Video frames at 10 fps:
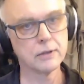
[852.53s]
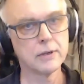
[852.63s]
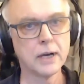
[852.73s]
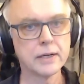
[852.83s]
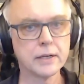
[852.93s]

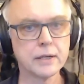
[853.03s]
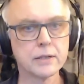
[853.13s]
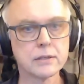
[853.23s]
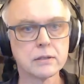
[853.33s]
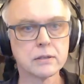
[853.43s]

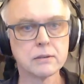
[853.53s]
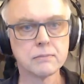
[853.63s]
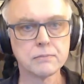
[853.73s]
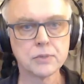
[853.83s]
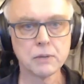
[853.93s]
ideas
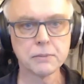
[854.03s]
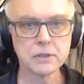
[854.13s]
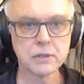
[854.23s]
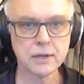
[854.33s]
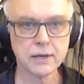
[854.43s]
coming
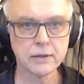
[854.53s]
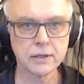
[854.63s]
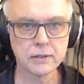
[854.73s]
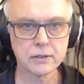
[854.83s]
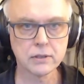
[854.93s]
together in
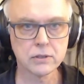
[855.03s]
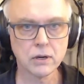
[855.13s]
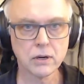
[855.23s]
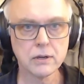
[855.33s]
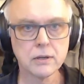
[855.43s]
this
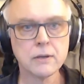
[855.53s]
guitar.